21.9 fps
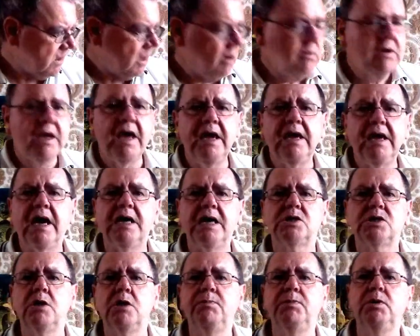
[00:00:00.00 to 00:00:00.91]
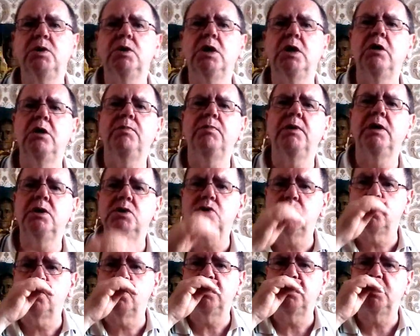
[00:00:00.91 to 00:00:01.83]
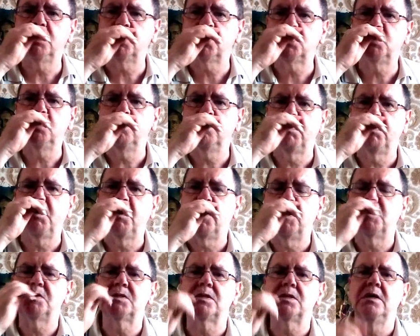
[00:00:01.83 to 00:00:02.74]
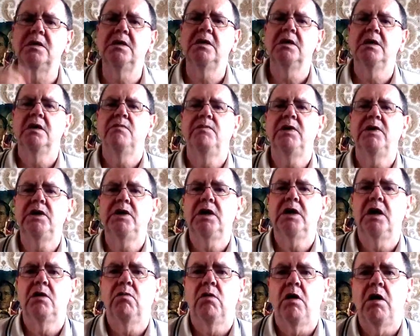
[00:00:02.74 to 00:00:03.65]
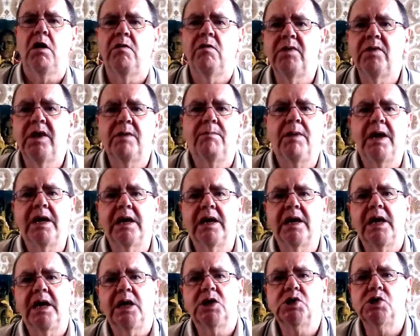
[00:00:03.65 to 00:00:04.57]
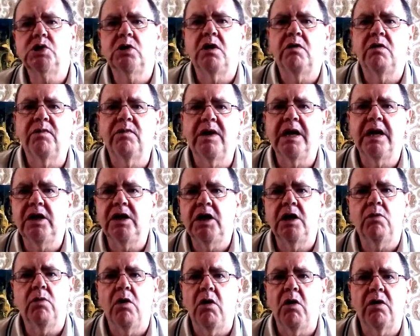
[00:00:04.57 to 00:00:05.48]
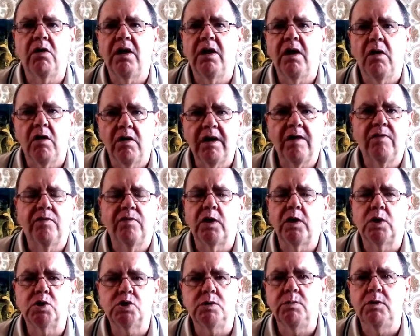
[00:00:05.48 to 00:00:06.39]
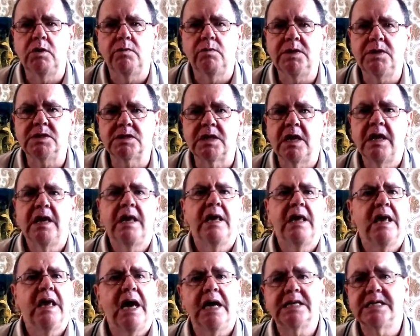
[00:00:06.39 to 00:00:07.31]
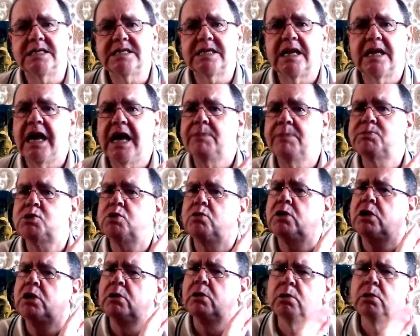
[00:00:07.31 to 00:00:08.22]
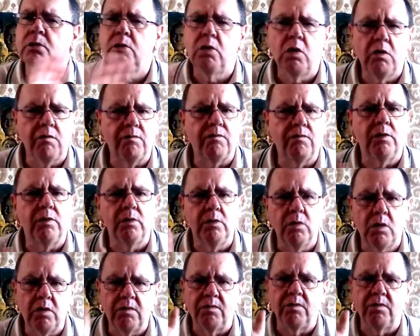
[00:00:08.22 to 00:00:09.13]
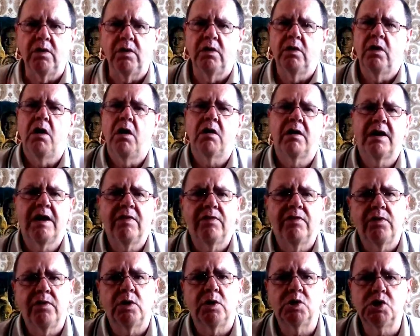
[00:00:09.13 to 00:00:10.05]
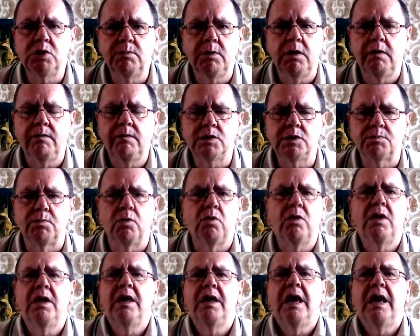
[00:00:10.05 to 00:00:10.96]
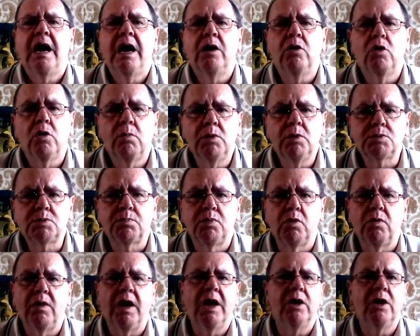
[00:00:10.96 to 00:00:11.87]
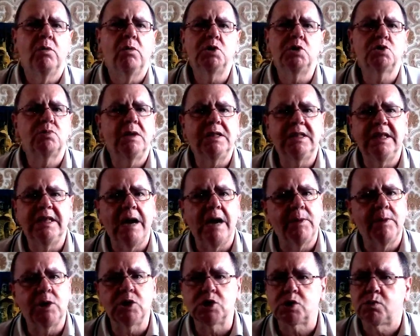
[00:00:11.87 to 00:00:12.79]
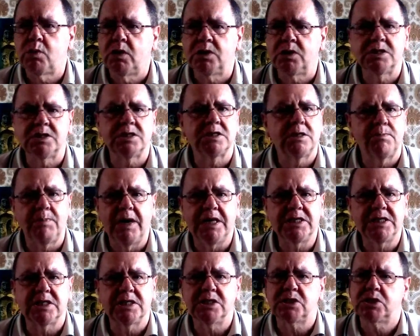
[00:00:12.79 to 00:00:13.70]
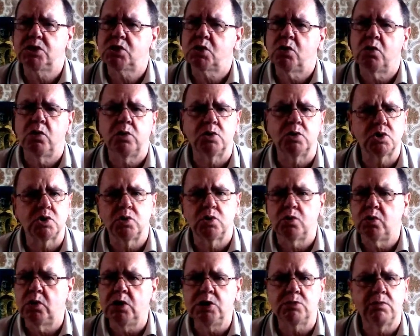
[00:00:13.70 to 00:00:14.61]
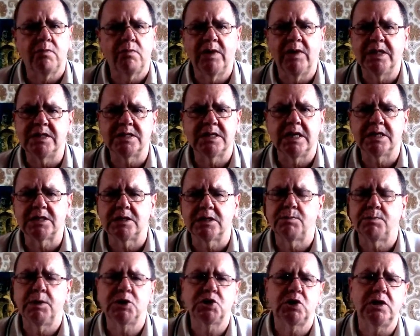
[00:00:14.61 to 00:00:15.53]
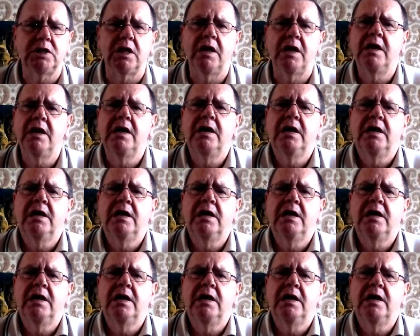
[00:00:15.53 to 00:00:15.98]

Okay guys, I hope you, hope you enjoyed this two-part video of uh, my collection of, uh, you know, horror, horror anthology movies. As I said, absolutely love, love horror anthology movies, but I always put, I always rate the Amicus ones as the best because all the stories were fantastic, especially the